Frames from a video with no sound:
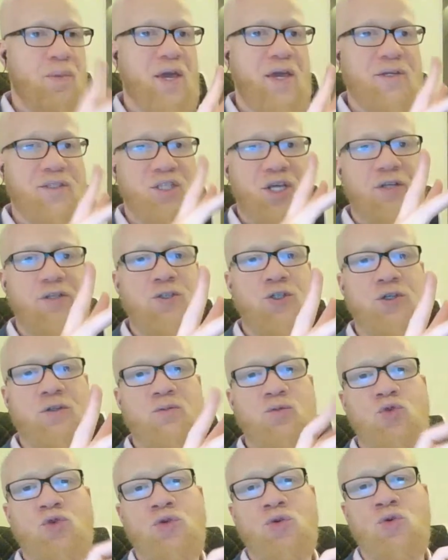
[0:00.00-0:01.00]
pay
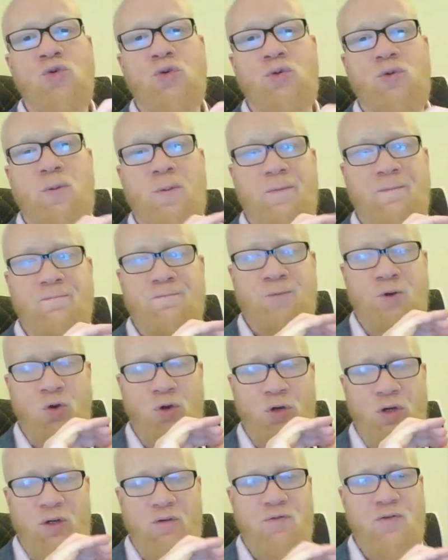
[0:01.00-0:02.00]
attention to your
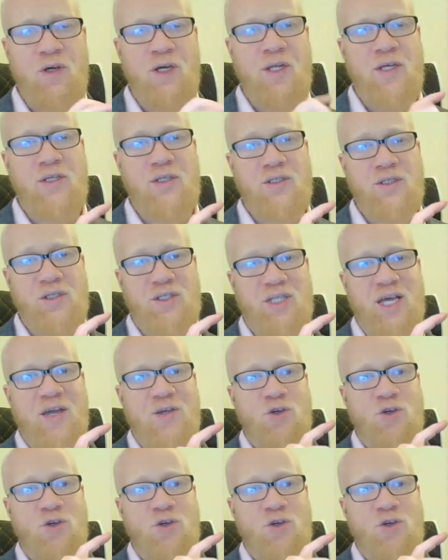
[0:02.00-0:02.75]
good feelings is